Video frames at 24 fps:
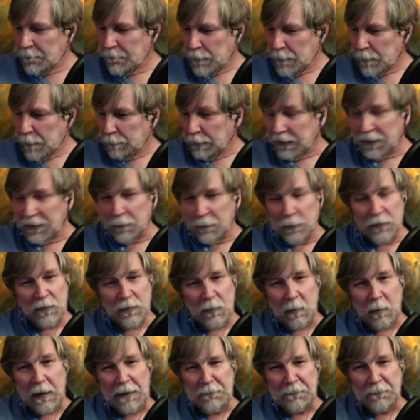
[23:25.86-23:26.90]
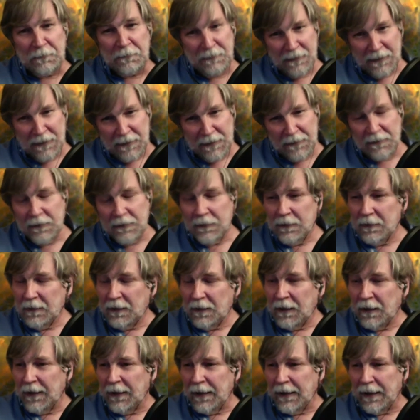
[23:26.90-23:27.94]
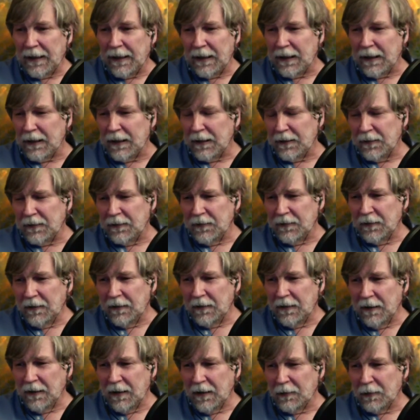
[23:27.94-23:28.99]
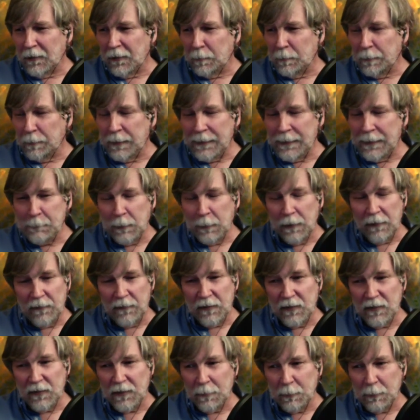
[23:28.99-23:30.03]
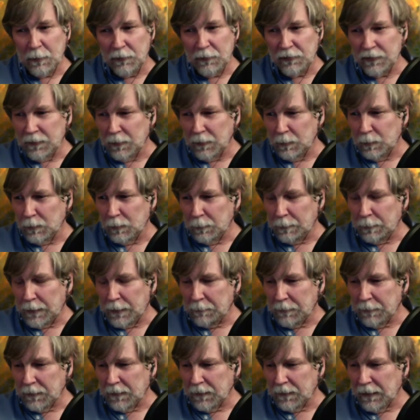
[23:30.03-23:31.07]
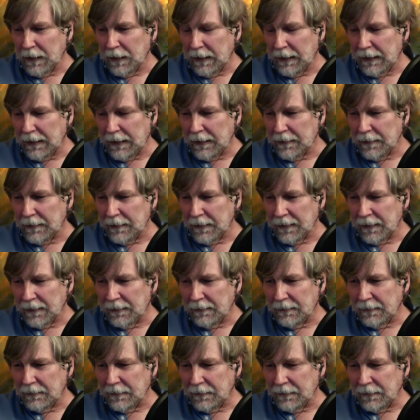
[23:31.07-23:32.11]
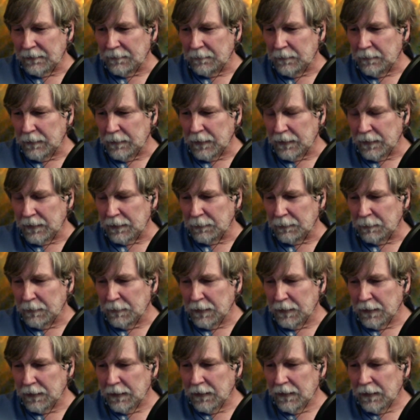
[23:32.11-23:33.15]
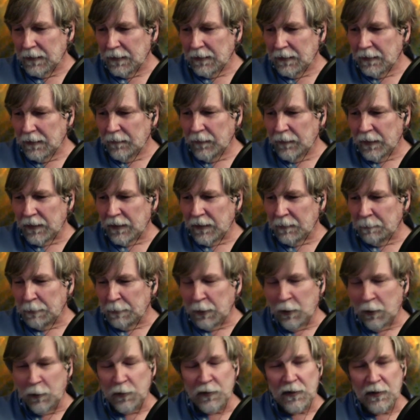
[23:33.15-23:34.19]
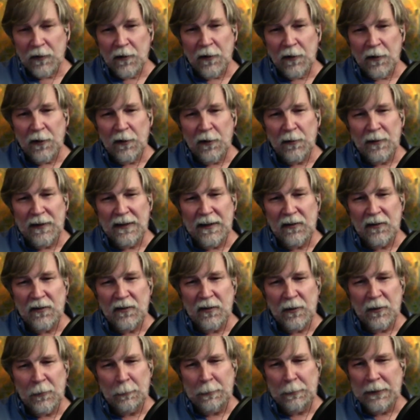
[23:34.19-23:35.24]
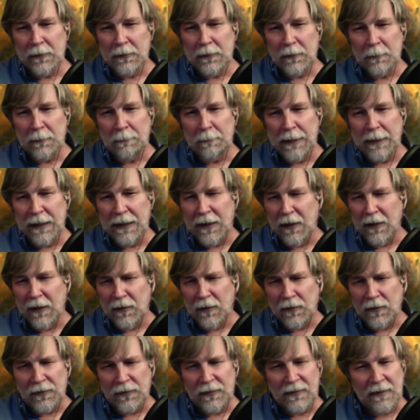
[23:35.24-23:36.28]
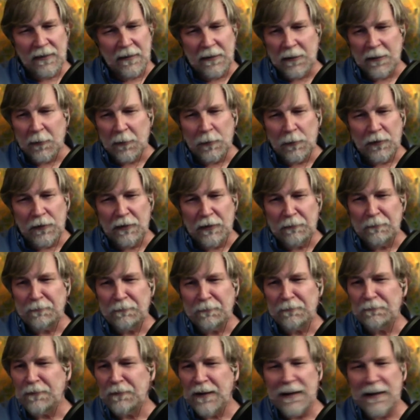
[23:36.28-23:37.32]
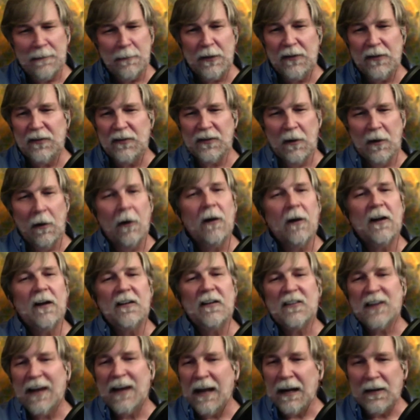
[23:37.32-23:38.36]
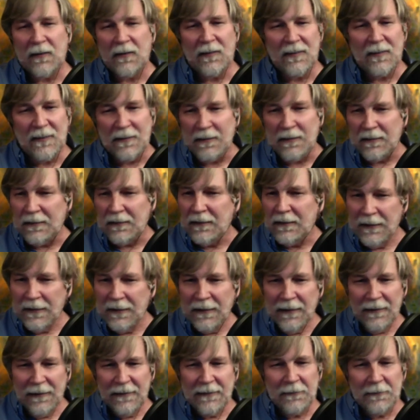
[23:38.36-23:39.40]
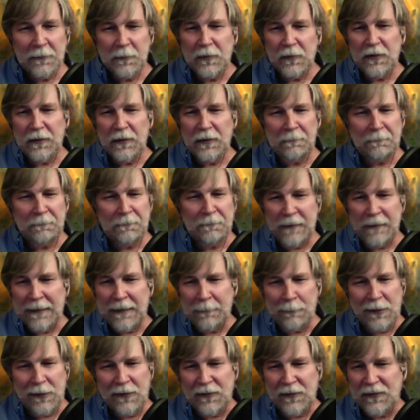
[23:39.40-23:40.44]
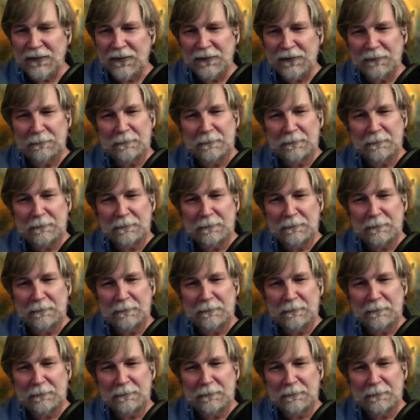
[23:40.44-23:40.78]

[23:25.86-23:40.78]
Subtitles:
But it was great fun. And other people on this commercial were people like the composer who did Tubular Bells. And there was a famous architect, and there was a famous